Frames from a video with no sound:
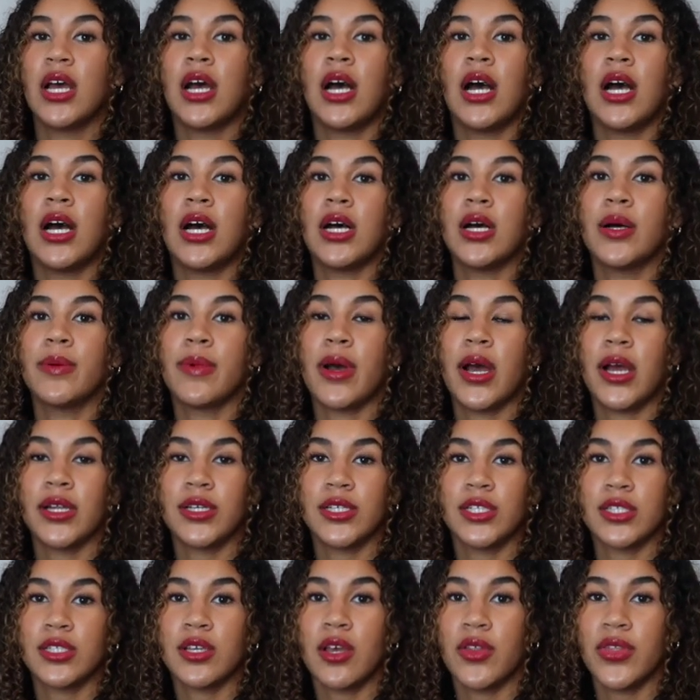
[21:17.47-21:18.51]
I
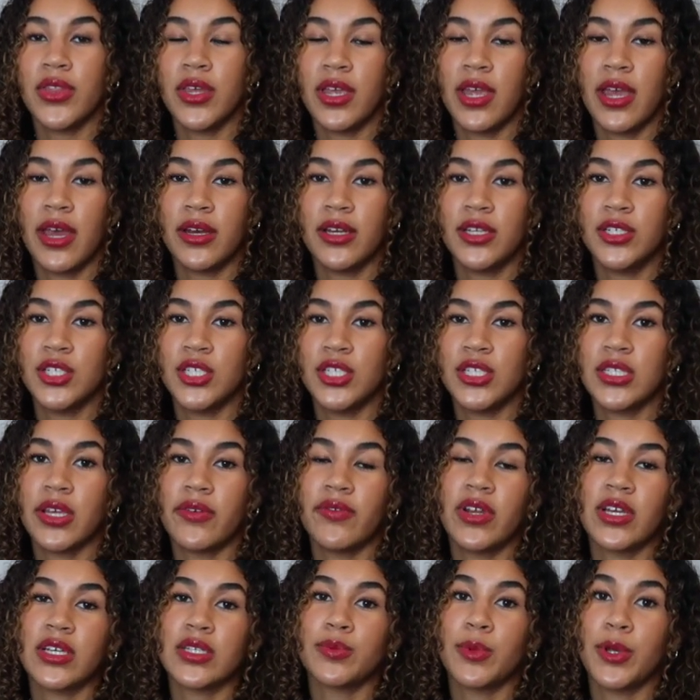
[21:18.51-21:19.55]
just got the Canon
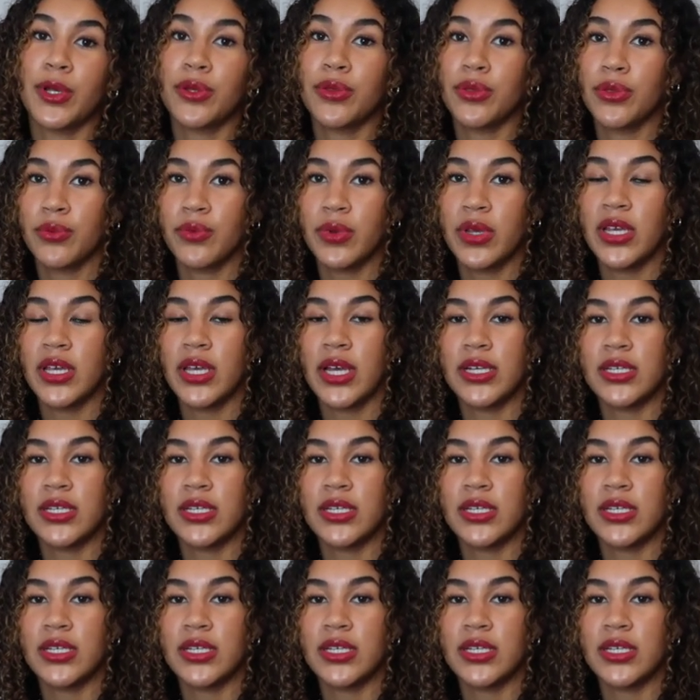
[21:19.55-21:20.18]
G7X Mark III.